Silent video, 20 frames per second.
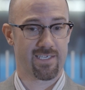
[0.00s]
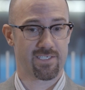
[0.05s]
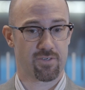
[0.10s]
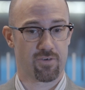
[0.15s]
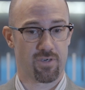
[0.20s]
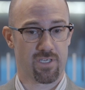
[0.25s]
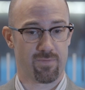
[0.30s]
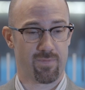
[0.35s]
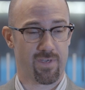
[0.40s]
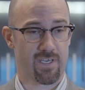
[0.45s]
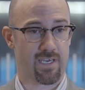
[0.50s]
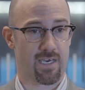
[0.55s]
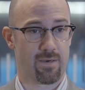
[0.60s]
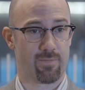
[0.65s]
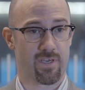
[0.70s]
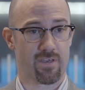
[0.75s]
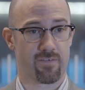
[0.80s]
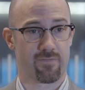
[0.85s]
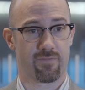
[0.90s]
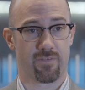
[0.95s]
that's going to be
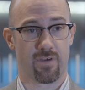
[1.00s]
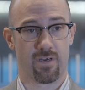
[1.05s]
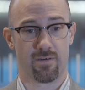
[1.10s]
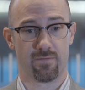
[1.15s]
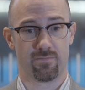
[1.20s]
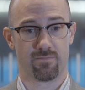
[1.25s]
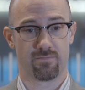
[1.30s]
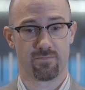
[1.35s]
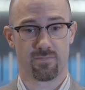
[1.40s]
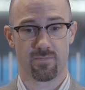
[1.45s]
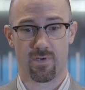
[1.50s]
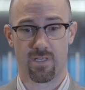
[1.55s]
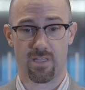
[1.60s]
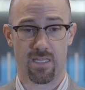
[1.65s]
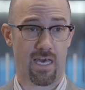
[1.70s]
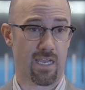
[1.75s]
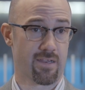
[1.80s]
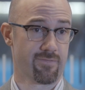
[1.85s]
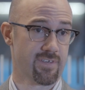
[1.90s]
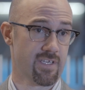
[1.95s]
coming from a
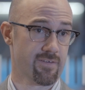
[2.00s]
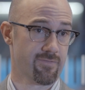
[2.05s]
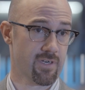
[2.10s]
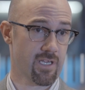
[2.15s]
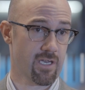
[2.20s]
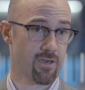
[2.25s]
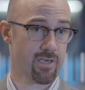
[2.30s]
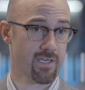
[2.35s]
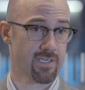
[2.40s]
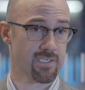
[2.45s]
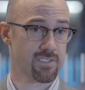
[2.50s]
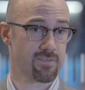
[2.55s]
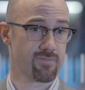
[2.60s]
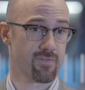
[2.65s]
lot of different areas,